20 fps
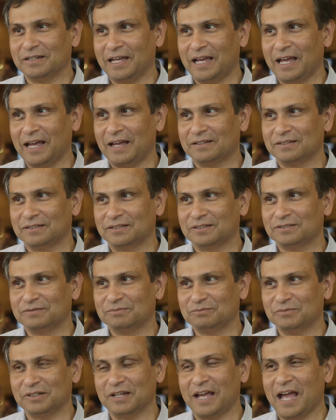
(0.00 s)

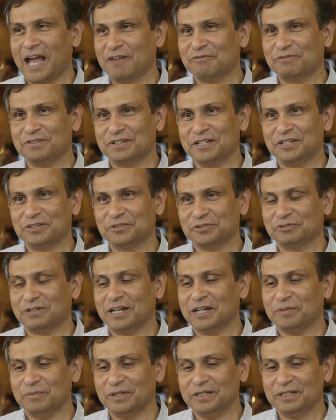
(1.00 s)
half a day or so
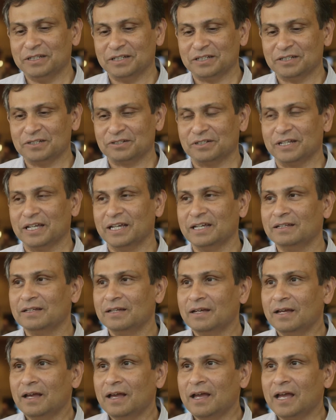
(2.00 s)
I have been here today,
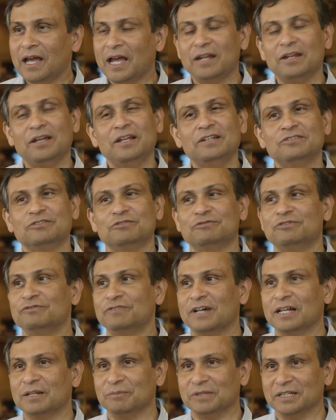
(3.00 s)
and it's
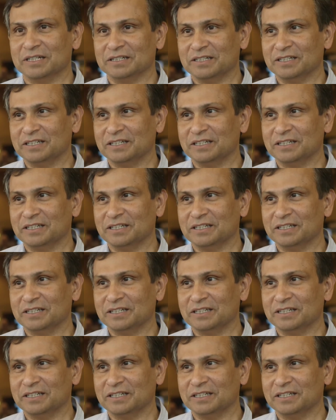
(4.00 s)
overwhelming.